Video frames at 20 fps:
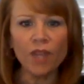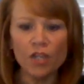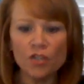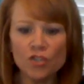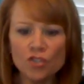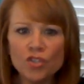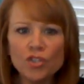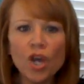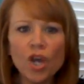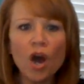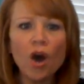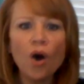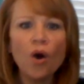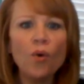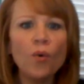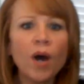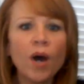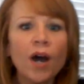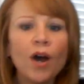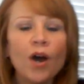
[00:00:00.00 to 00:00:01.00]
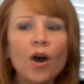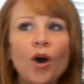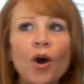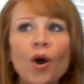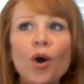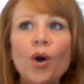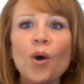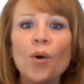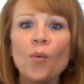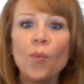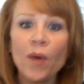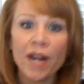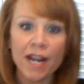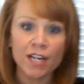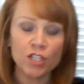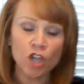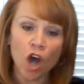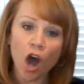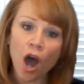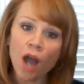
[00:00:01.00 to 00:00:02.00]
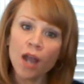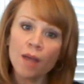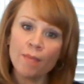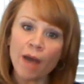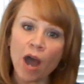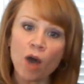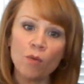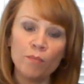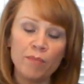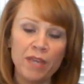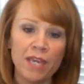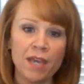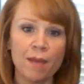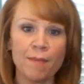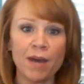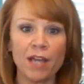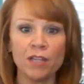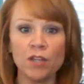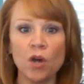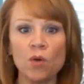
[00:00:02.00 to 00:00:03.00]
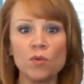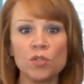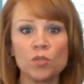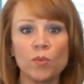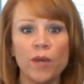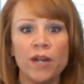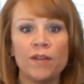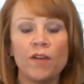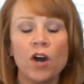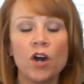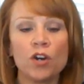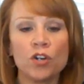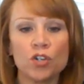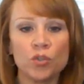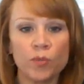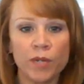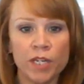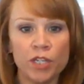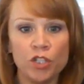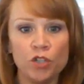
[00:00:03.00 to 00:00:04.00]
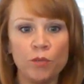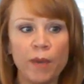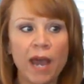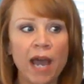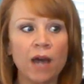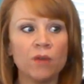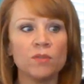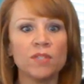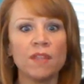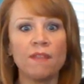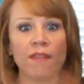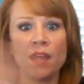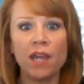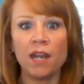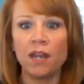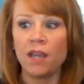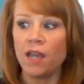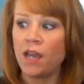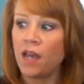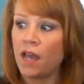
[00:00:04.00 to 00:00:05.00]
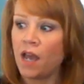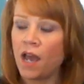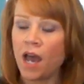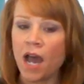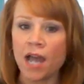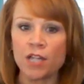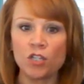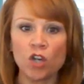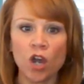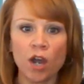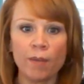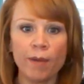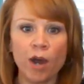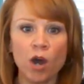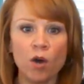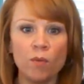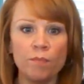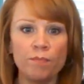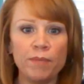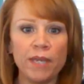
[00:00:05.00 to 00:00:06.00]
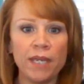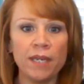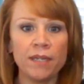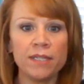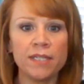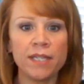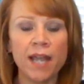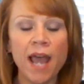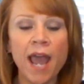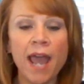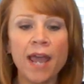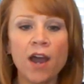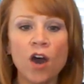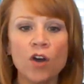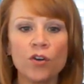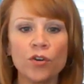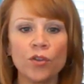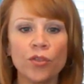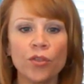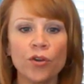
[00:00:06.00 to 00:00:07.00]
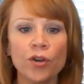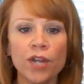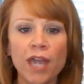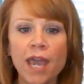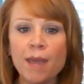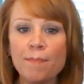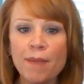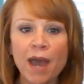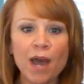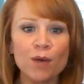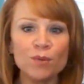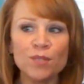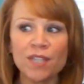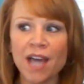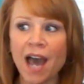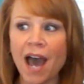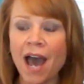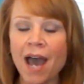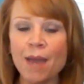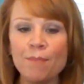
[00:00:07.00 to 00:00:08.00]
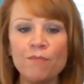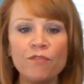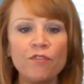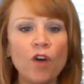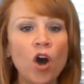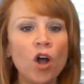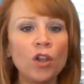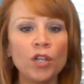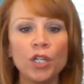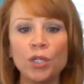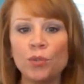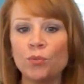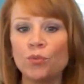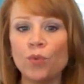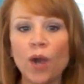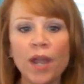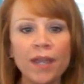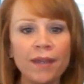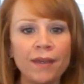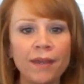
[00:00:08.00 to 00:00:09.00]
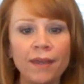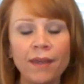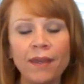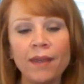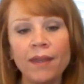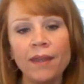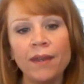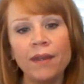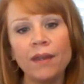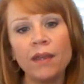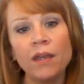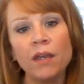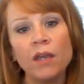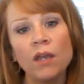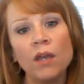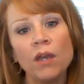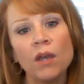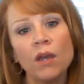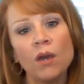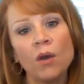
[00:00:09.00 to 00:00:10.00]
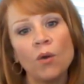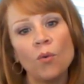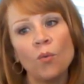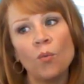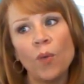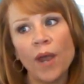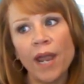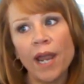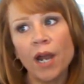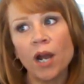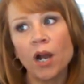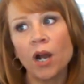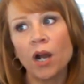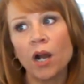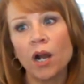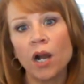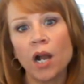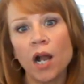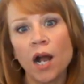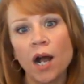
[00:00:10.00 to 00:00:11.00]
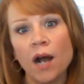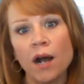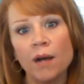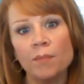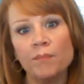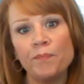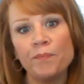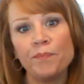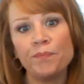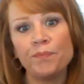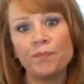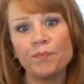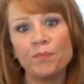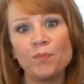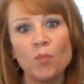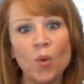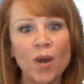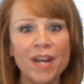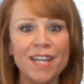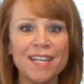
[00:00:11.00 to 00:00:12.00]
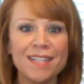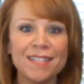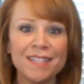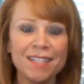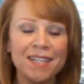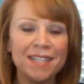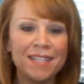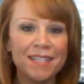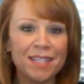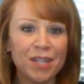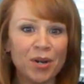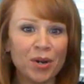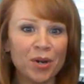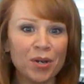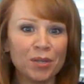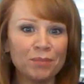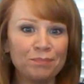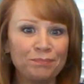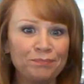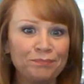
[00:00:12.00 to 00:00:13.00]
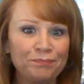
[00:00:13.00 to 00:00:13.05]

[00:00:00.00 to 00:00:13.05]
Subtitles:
So when I talk about being at my lowest weight of 122 pounds and then I talk about being today 138 pounds, I'm falling right in where, what is considered,